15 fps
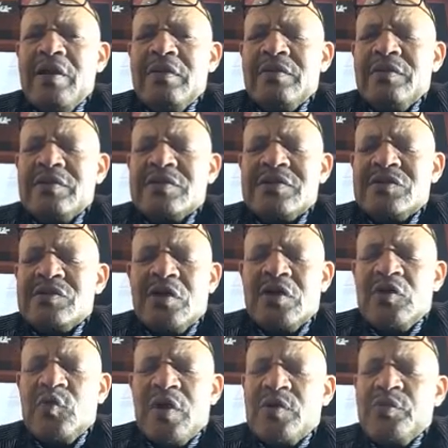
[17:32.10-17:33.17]
this is
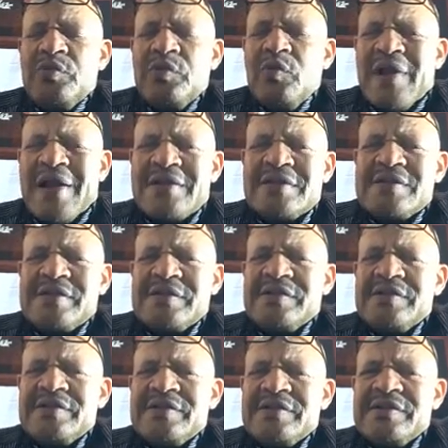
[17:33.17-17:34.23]
not what we wanted.
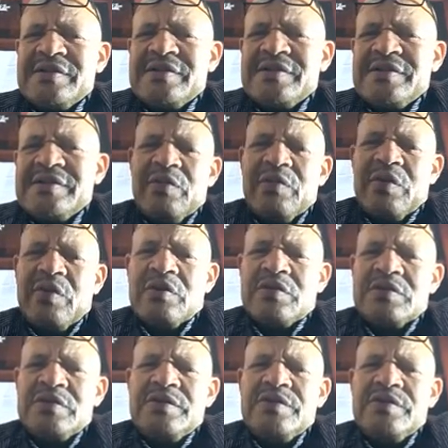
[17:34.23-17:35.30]
And we
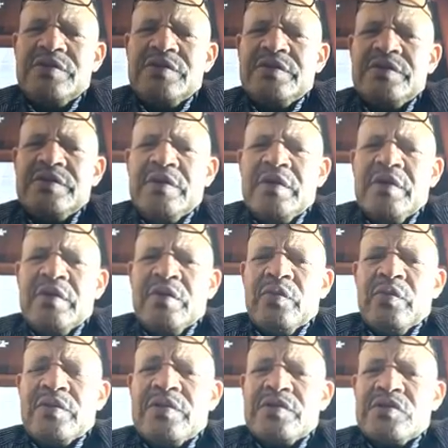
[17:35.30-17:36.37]
continued
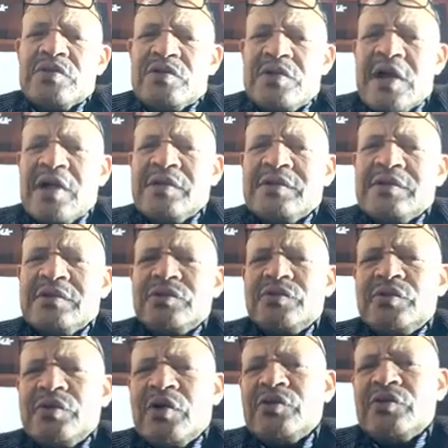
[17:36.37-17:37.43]
with the struggle to
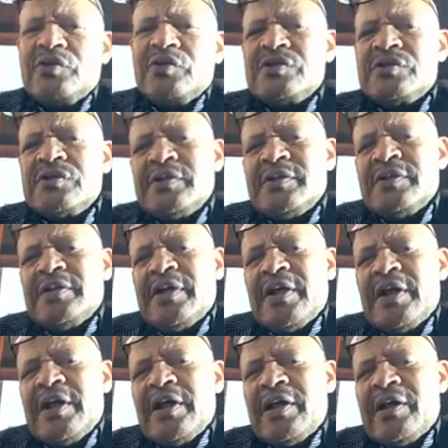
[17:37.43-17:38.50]
launch
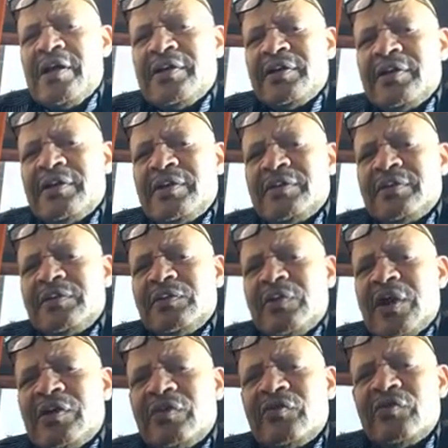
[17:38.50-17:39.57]

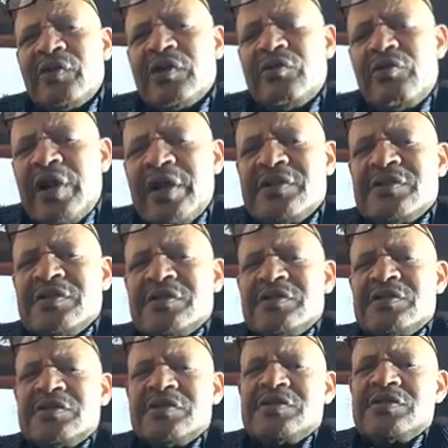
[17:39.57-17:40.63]
one of the
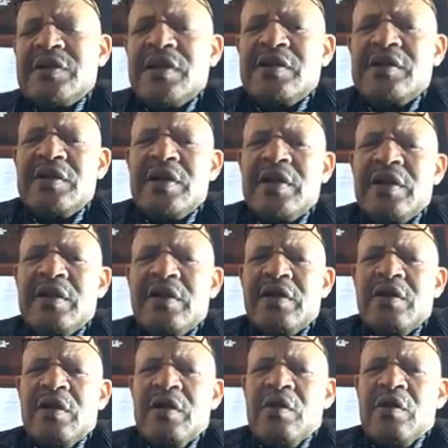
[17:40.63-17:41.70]
greatest and
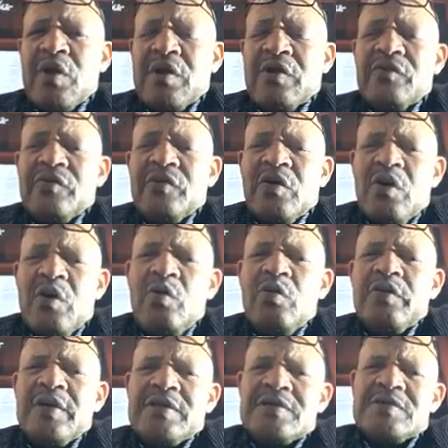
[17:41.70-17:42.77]
one of the
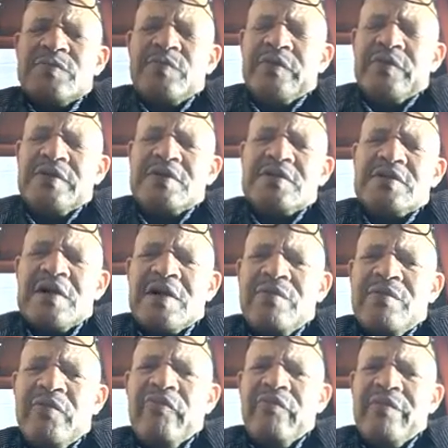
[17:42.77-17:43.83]
oldest political
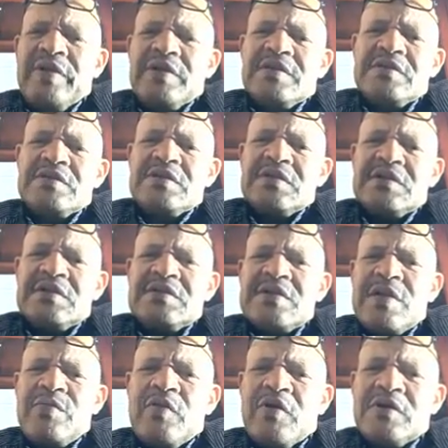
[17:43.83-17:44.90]
movements in the
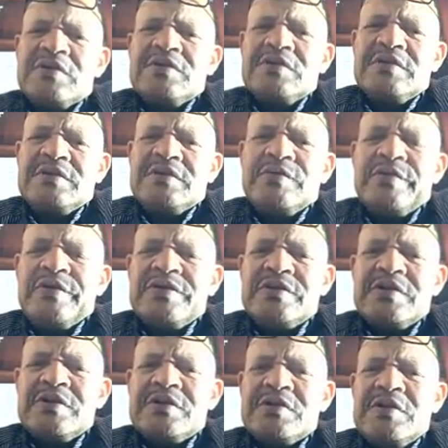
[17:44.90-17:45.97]
subcontinent, which
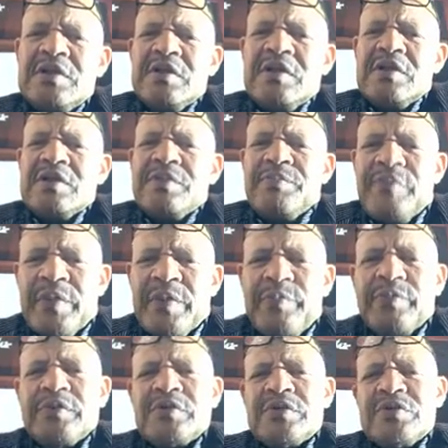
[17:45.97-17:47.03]
is the People's